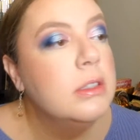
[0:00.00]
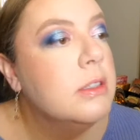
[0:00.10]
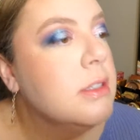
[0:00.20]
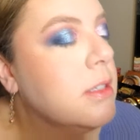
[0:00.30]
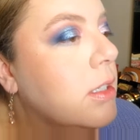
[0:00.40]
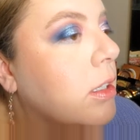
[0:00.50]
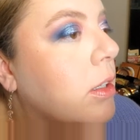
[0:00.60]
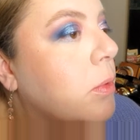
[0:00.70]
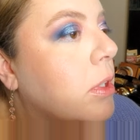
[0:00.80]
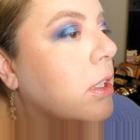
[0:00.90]
Let's see
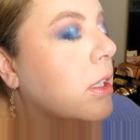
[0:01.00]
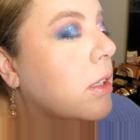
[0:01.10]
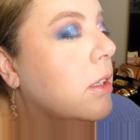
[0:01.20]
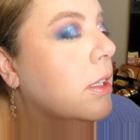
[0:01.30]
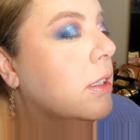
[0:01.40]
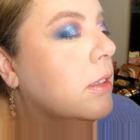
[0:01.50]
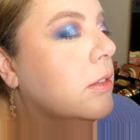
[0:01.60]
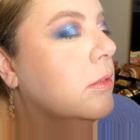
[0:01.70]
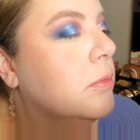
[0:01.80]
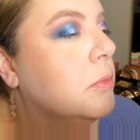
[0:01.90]
how we're looking at here.
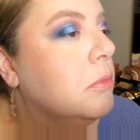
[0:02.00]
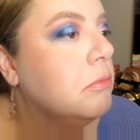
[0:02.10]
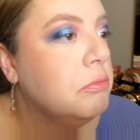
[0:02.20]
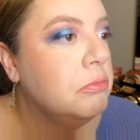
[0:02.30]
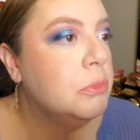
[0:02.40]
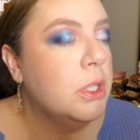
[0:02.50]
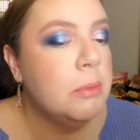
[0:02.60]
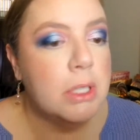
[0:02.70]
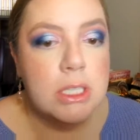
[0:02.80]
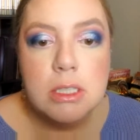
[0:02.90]
Pretty
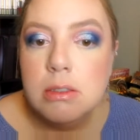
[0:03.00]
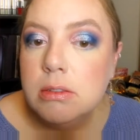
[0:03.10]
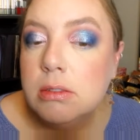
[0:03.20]
blended.